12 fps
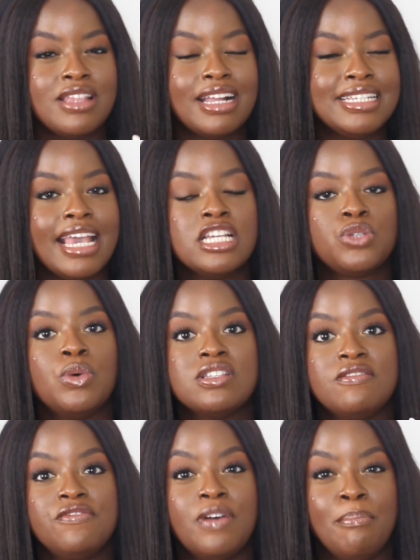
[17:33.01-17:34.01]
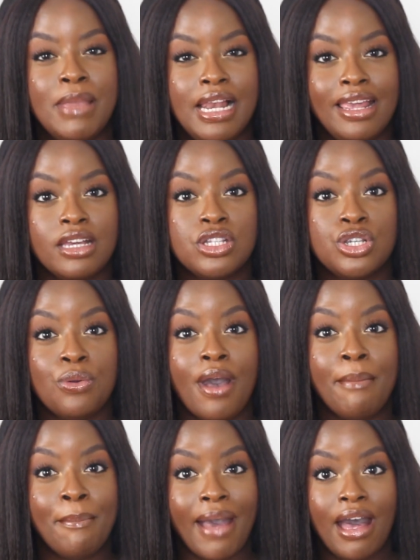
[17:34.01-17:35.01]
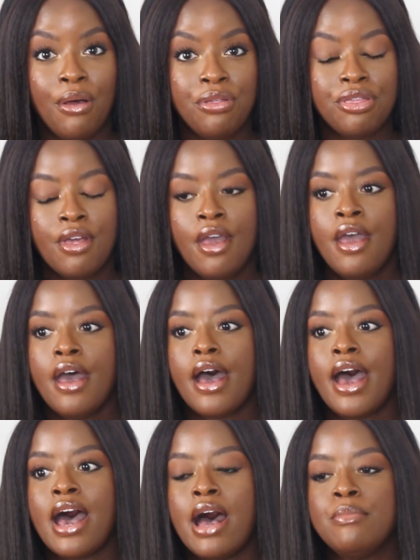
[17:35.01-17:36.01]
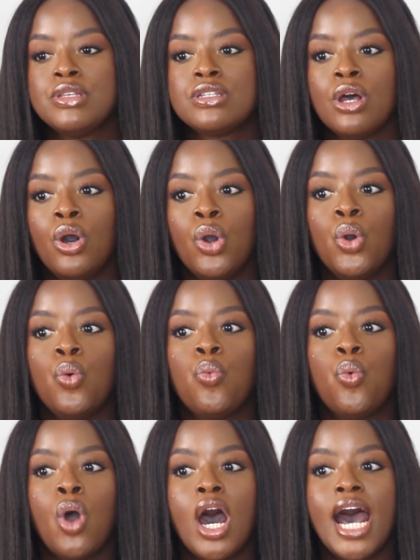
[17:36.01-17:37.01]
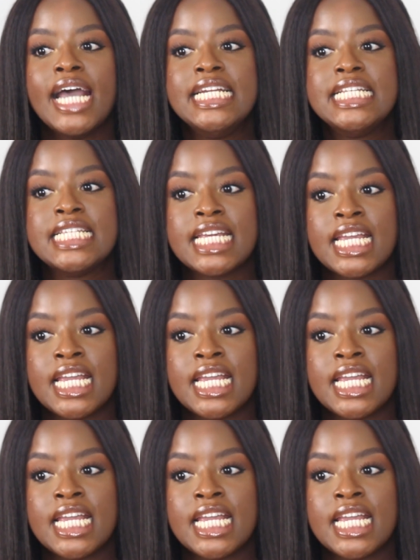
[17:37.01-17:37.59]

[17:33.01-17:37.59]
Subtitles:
that taste wasn't familiar to her mouth. So what I